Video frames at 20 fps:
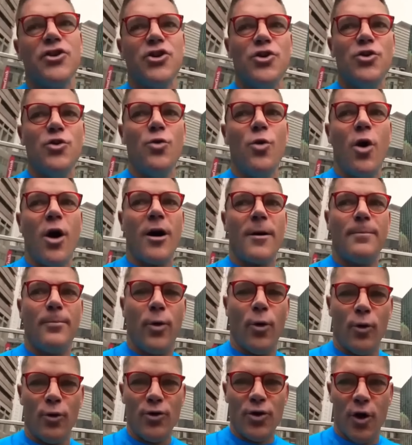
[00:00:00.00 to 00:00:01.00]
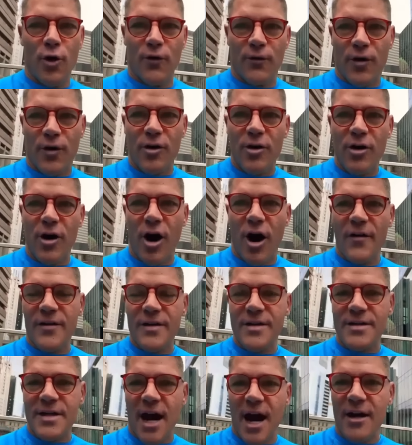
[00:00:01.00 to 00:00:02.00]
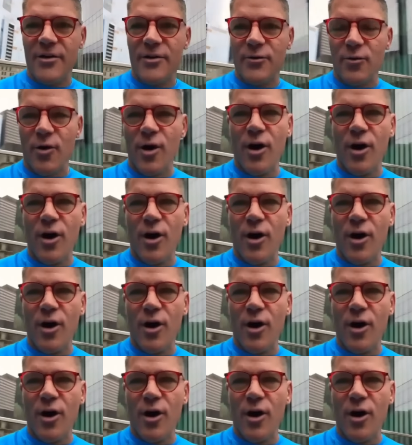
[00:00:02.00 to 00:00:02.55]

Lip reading: You are pulled over on the side of the...